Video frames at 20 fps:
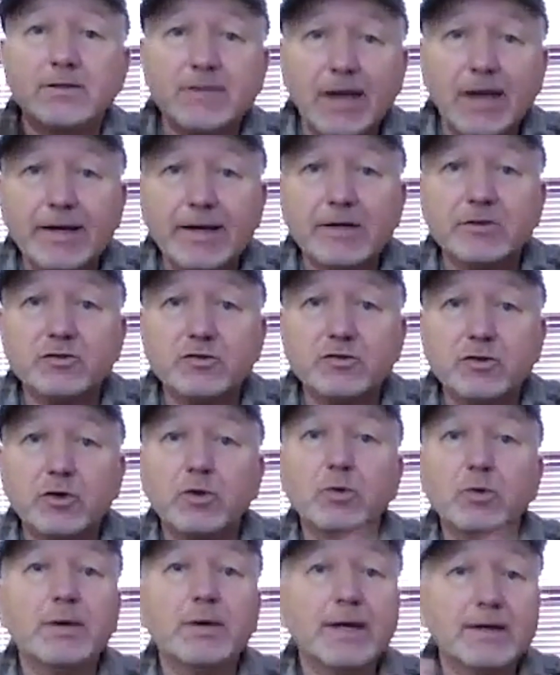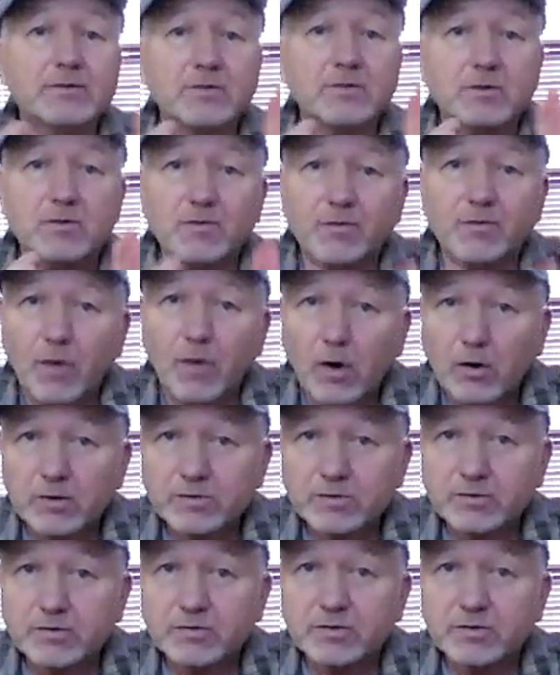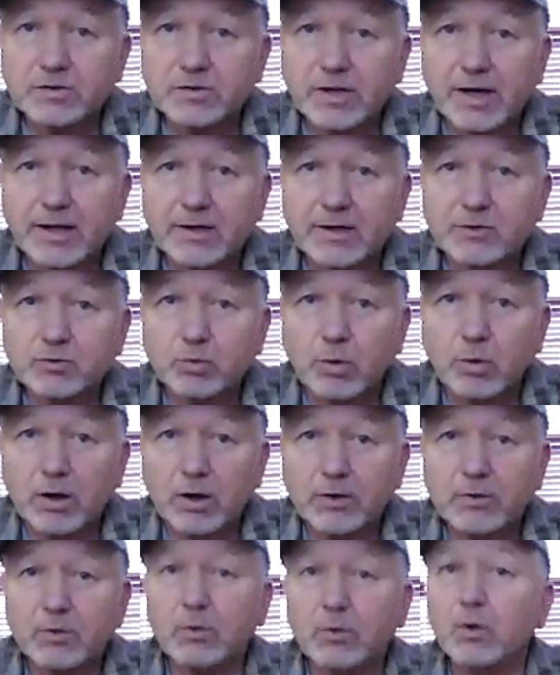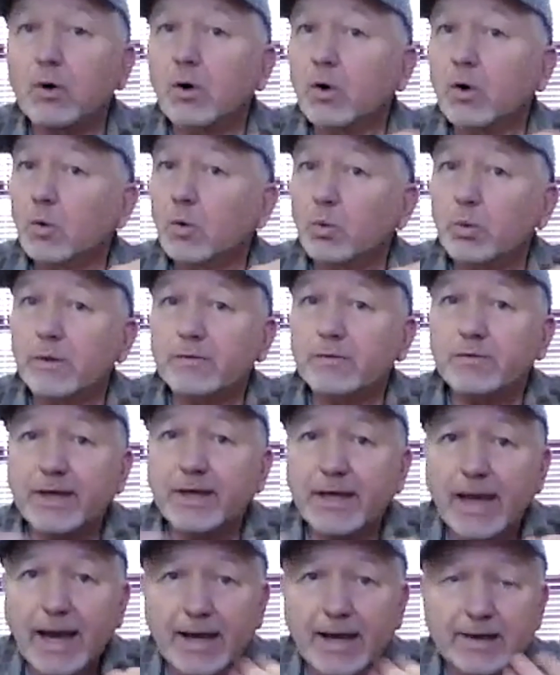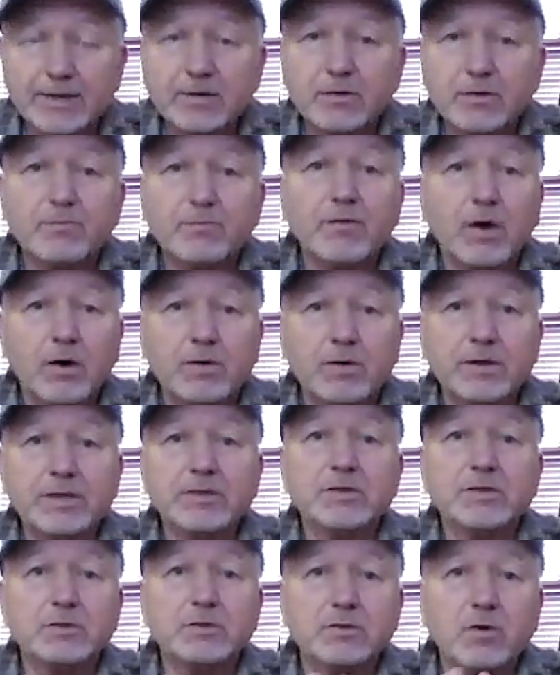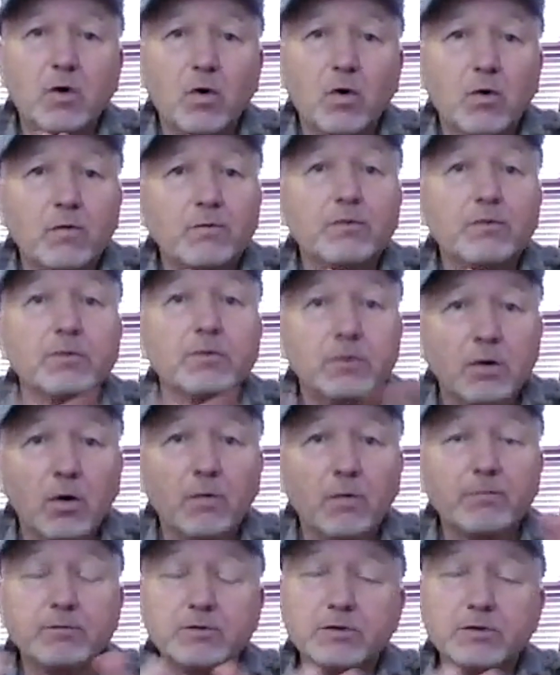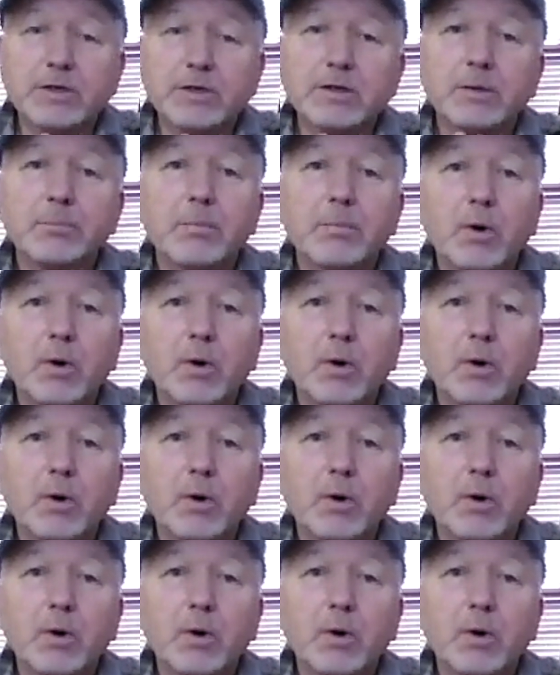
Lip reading: Deus 2 is as fast as the Deus 1 with the added advantages of obviously the